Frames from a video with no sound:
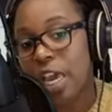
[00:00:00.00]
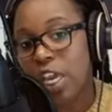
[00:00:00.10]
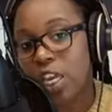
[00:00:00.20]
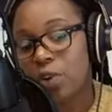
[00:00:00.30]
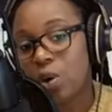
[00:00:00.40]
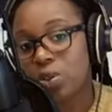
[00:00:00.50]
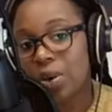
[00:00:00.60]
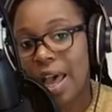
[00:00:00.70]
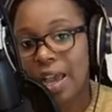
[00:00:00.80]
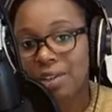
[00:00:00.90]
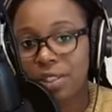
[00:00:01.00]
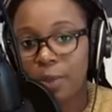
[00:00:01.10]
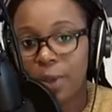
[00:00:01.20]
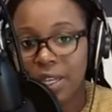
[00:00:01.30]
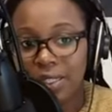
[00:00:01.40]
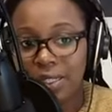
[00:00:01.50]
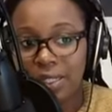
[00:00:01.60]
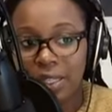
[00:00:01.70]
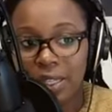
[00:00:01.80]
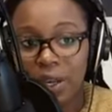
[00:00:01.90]
You've also asked the
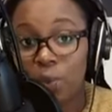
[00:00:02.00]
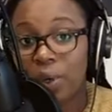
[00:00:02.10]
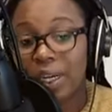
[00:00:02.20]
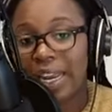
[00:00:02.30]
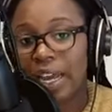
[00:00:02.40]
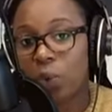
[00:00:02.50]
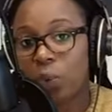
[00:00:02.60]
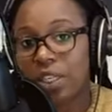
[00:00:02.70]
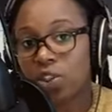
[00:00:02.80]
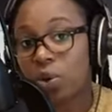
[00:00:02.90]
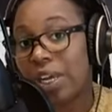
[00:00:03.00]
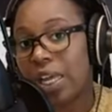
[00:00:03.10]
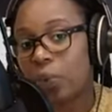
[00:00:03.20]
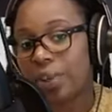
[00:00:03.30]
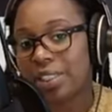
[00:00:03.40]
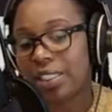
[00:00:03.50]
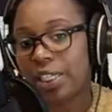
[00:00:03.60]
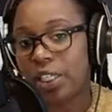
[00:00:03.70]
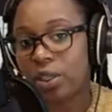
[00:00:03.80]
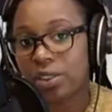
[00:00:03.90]
person what language or languages
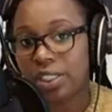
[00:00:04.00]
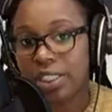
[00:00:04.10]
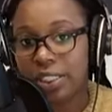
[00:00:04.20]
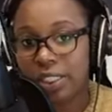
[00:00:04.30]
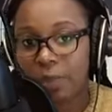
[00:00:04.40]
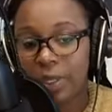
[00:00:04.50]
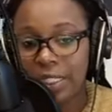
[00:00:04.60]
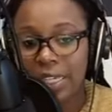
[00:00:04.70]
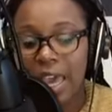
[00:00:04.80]
he or she speaks.